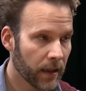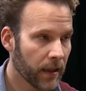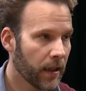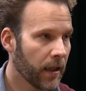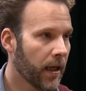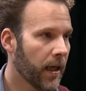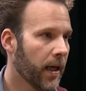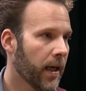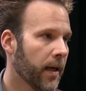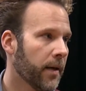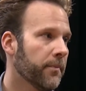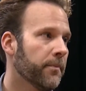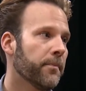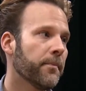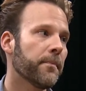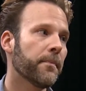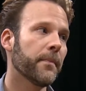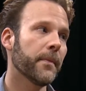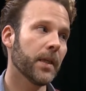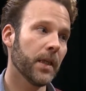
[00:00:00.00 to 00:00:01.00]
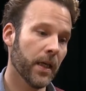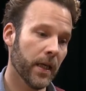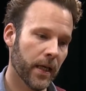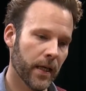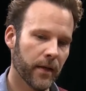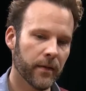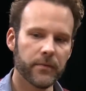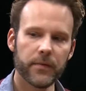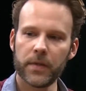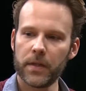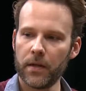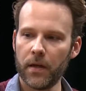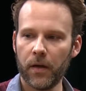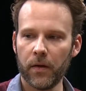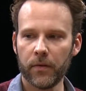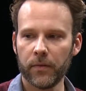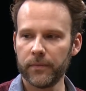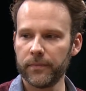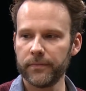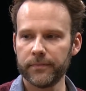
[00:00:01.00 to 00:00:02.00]
Famous bar. Yeah.
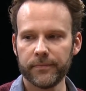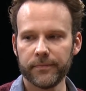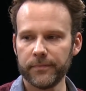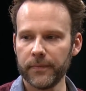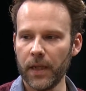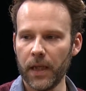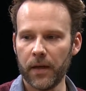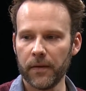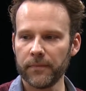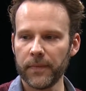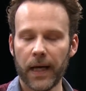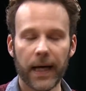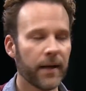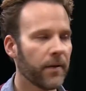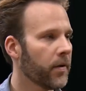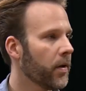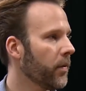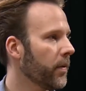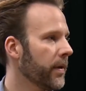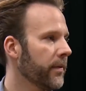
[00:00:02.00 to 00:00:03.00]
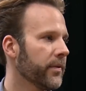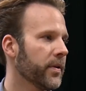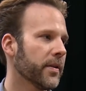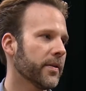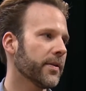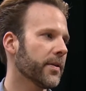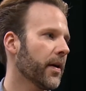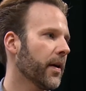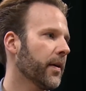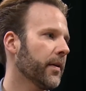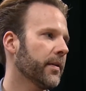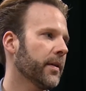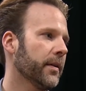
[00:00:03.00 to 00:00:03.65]
So, you know, I don't know where even to start.